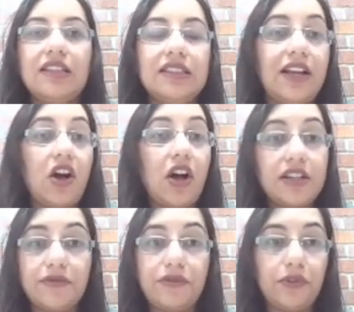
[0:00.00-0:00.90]
They got
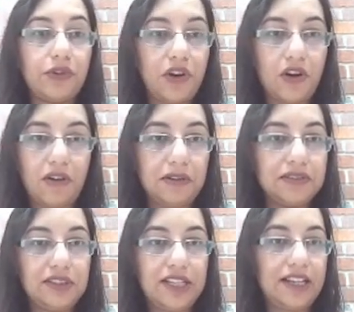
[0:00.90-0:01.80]
a phone
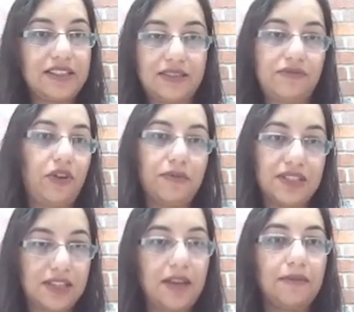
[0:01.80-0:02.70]
call, like from a
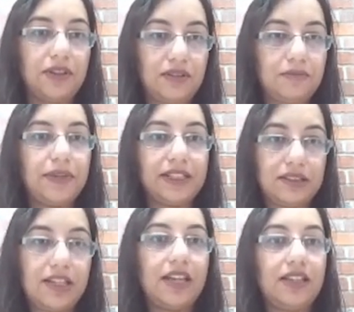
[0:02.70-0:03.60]
scammer, but
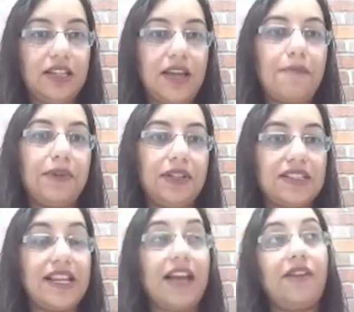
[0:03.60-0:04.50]
it
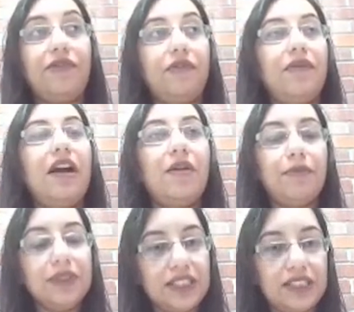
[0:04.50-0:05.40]
appears like a
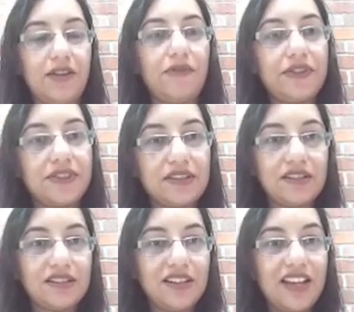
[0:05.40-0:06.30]
police officer,